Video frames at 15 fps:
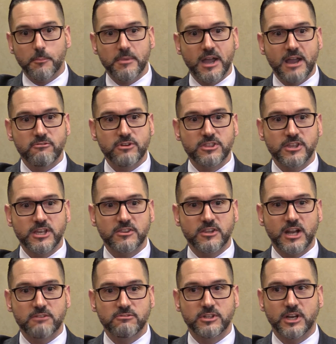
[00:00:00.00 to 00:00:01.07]
Everything that
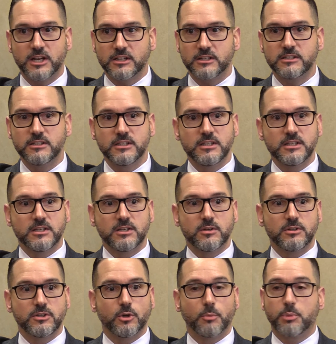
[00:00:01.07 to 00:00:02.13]
I've done,
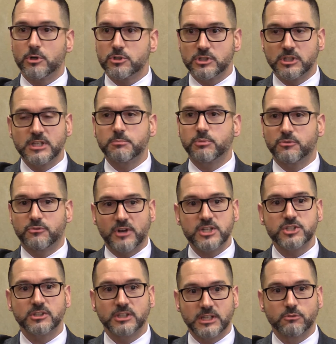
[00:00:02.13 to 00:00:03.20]
personally and
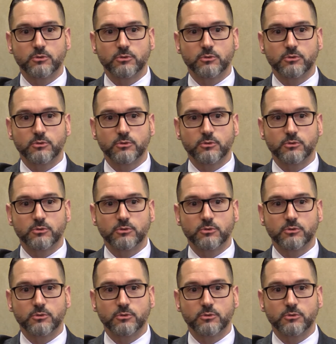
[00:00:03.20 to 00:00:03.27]
professionally,